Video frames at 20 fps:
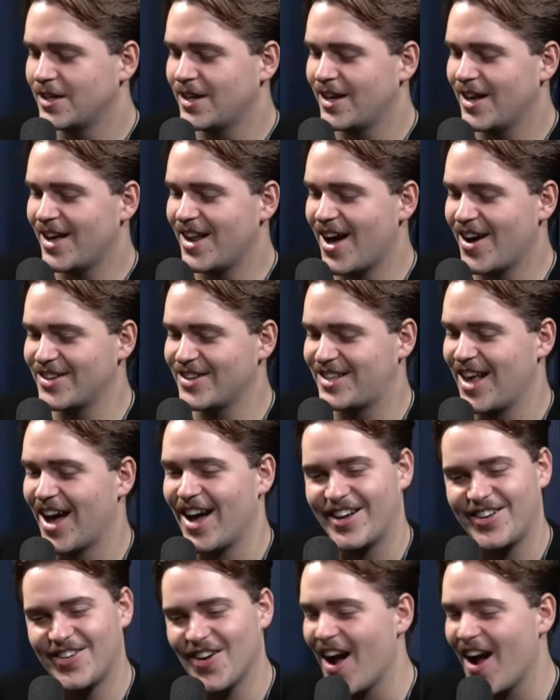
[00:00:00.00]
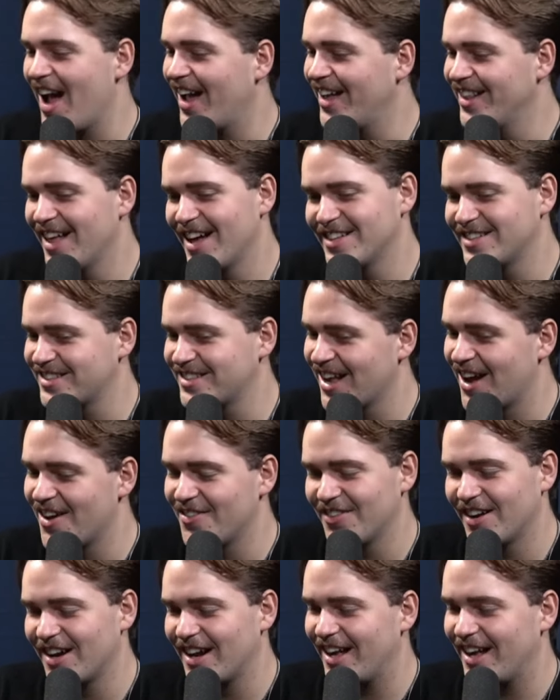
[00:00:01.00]
and I was like, great. That's
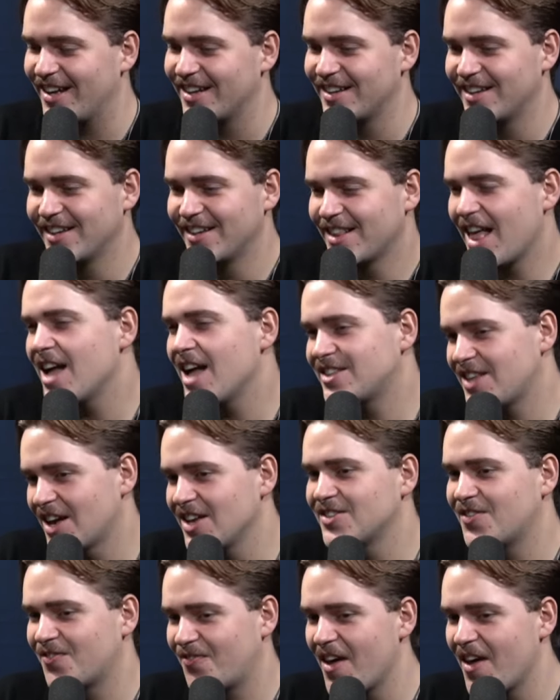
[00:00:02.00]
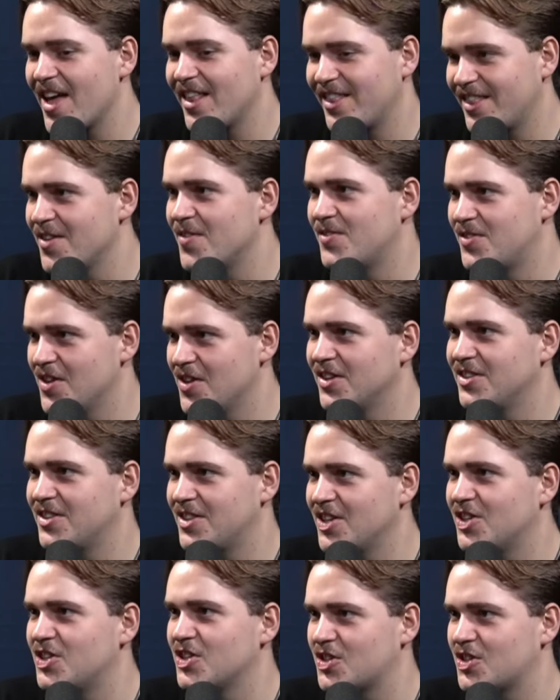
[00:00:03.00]
so funny. That does fit the, the,
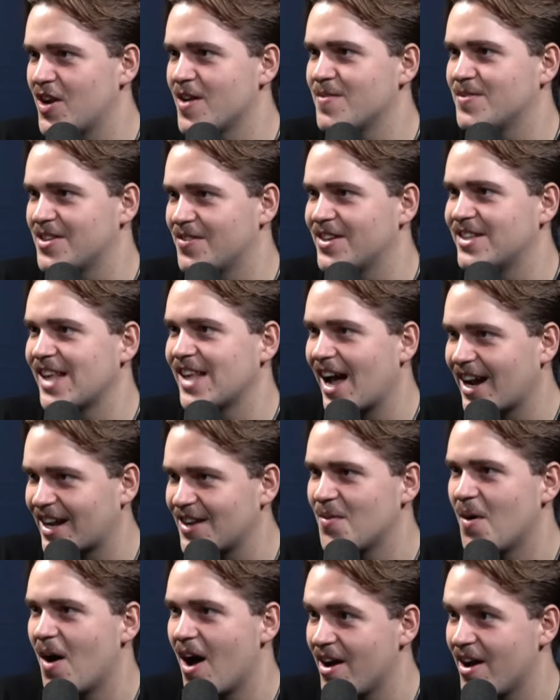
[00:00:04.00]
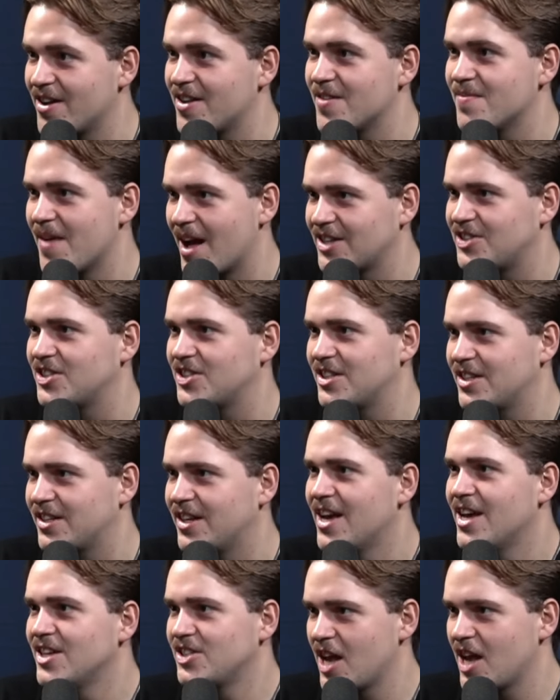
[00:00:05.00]
the, description of exactly what I would imagine
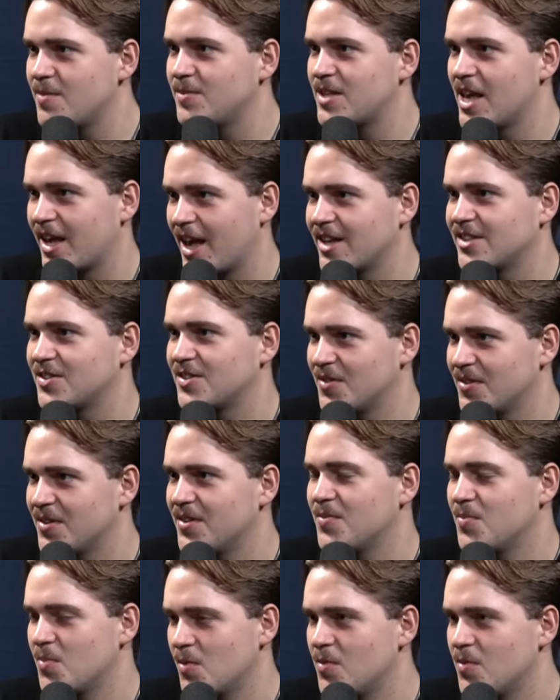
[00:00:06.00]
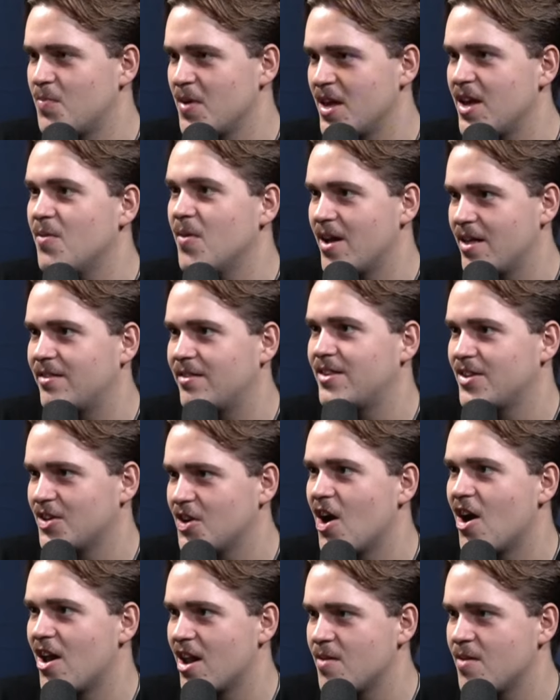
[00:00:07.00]
James Acaster would, would be with.
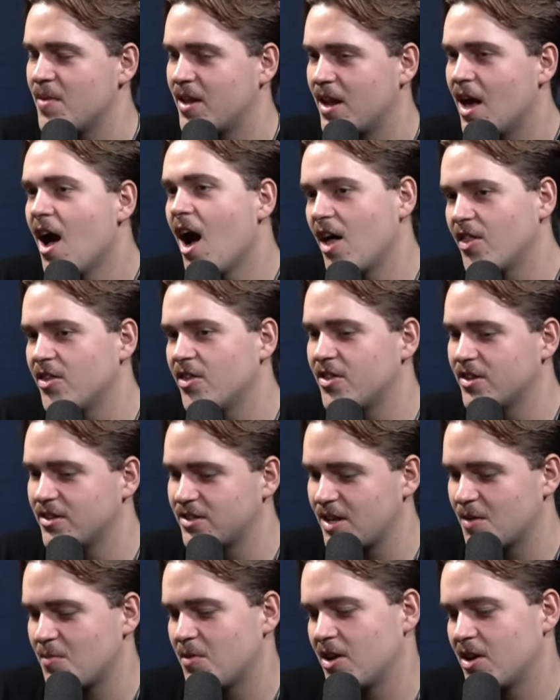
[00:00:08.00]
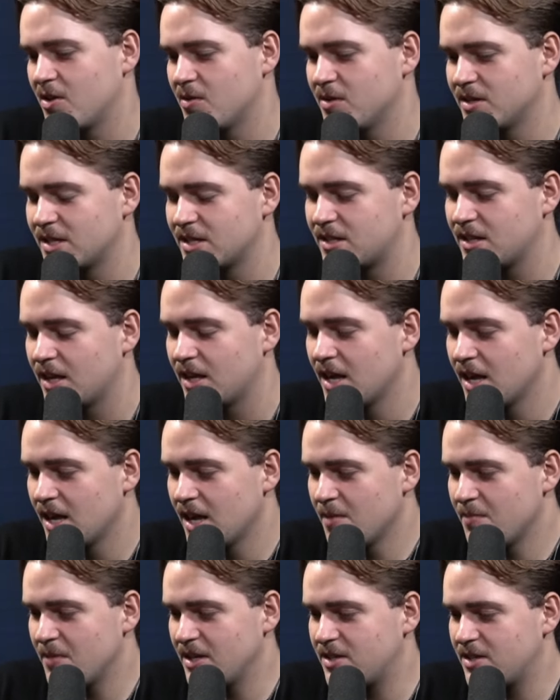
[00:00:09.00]
Yeah, know, yeah, yeah, Other than someone who was into
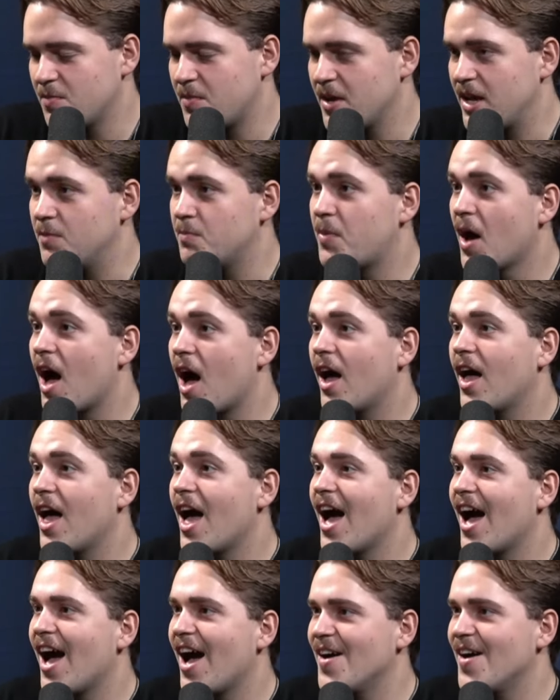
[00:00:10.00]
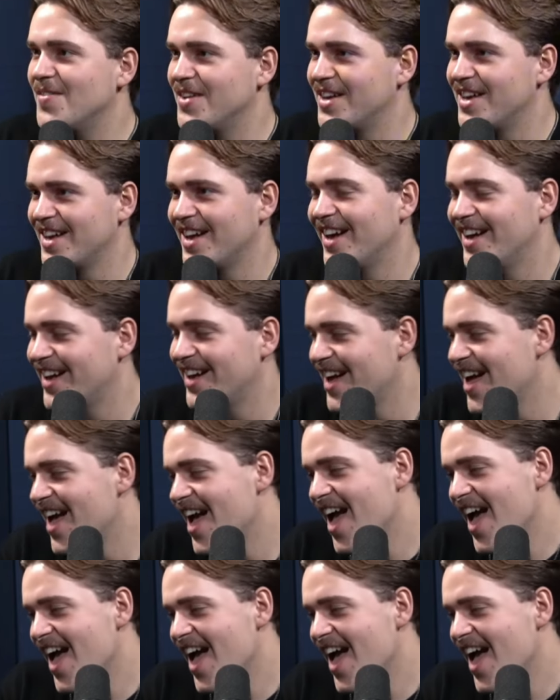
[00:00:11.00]
Mr. Bean. But yeah. um,